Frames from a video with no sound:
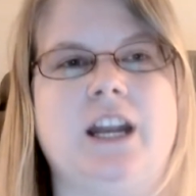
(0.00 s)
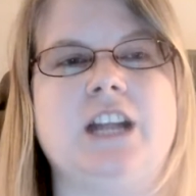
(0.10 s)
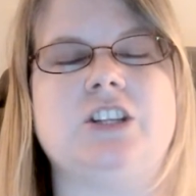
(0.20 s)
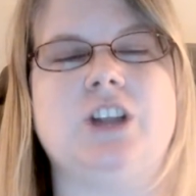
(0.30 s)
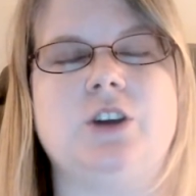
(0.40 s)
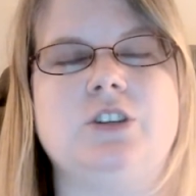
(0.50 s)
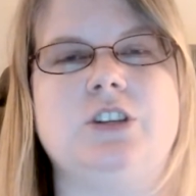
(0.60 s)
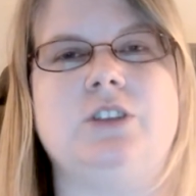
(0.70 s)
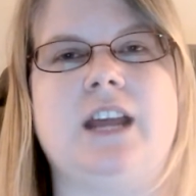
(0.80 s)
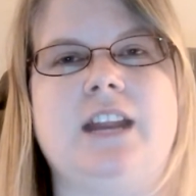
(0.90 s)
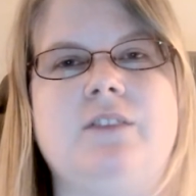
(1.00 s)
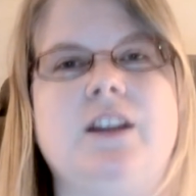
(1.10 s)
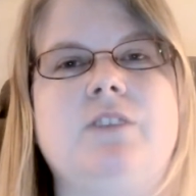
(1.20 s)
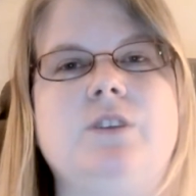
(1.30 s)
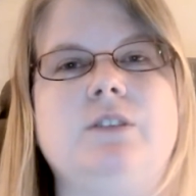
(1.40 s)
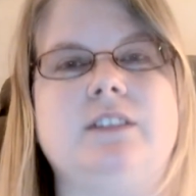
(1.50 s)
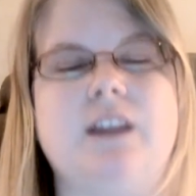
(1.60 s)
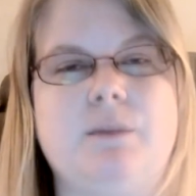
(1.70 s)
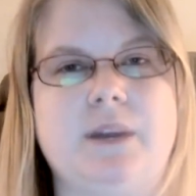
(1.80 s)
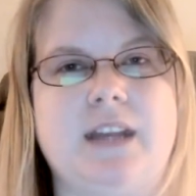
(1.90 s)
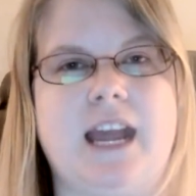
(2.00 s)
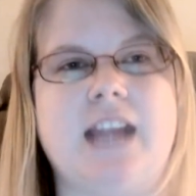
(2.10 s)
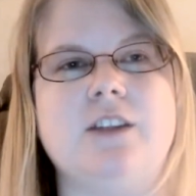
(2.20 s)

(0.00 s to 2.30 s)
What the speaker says: And it shows you that even if you skip a day,